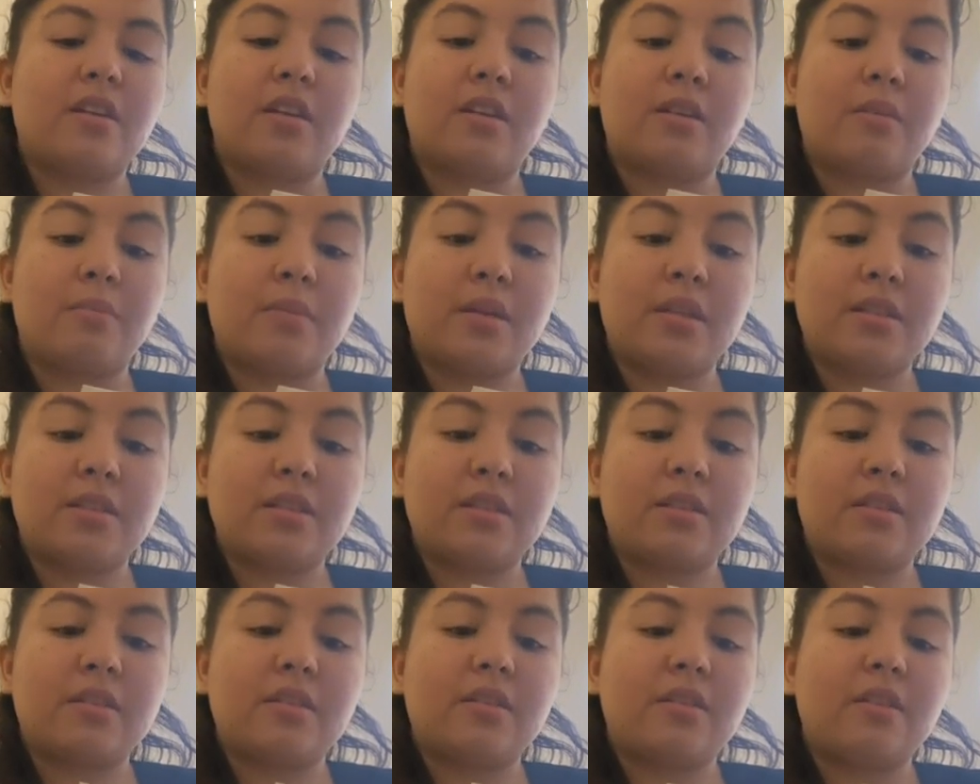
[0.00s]

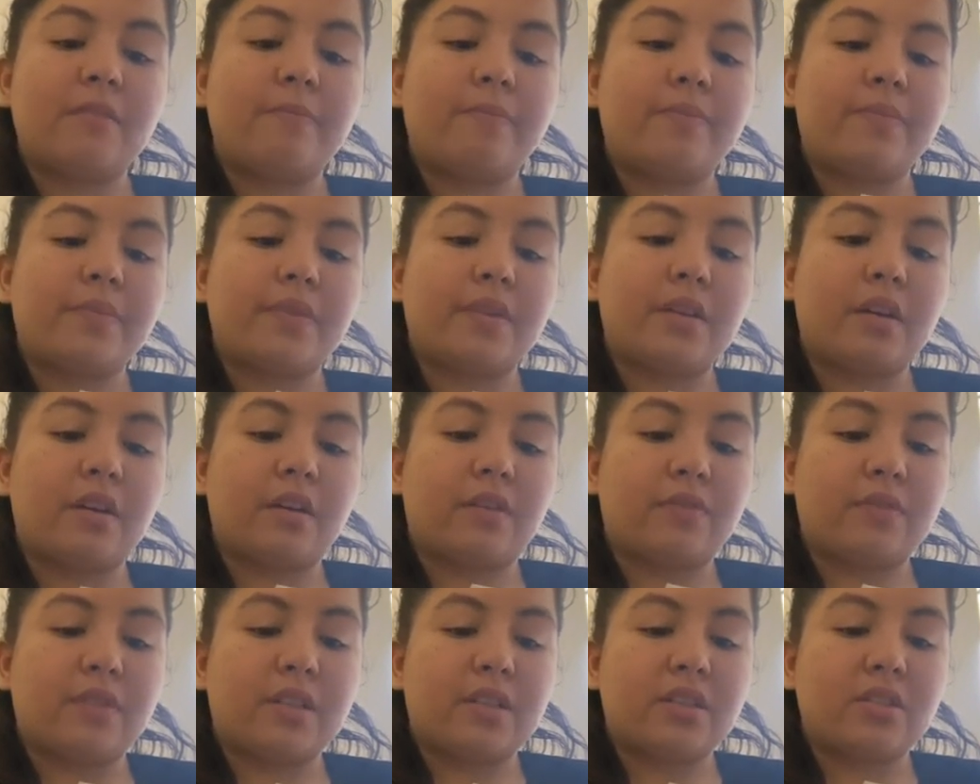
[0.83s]
midst
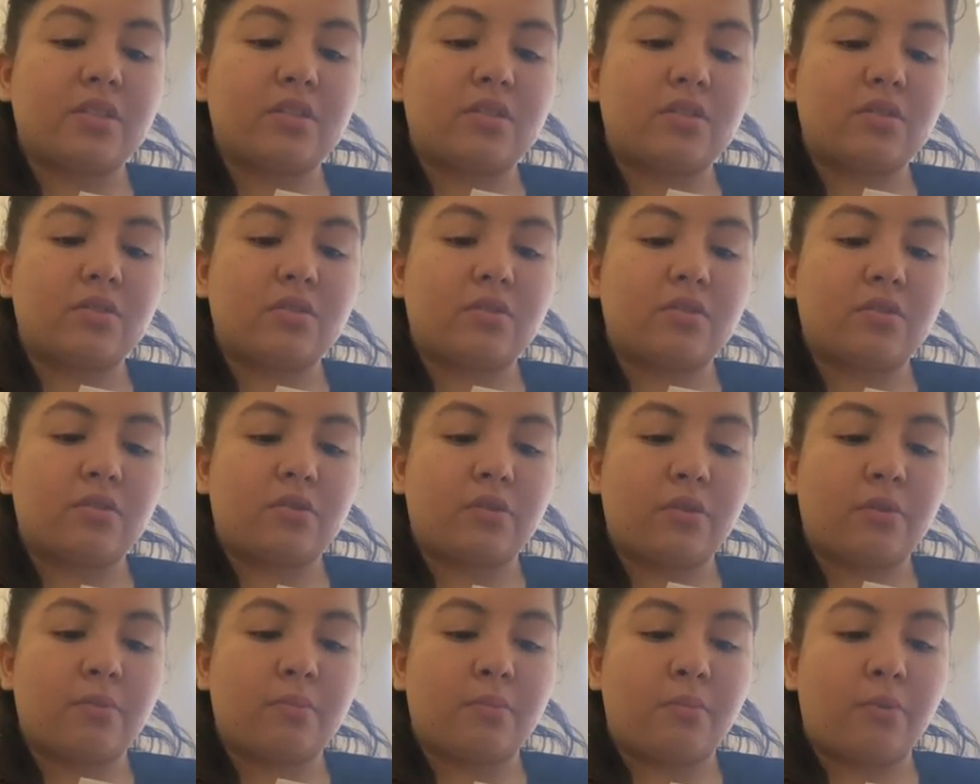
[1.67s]
of this
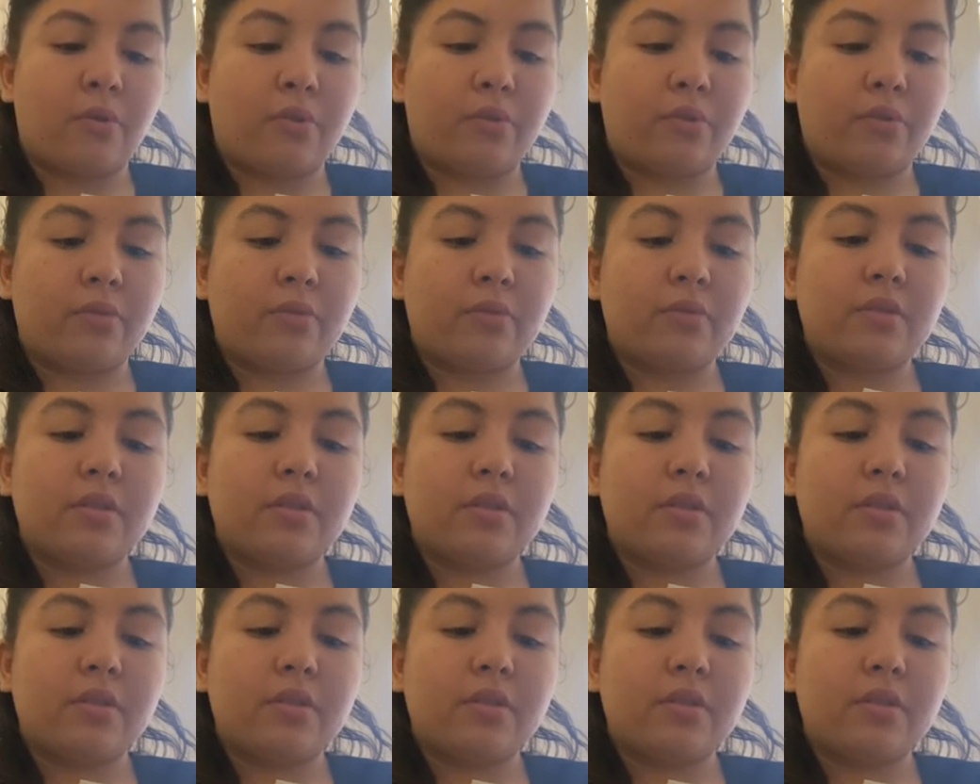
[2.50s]
turmoil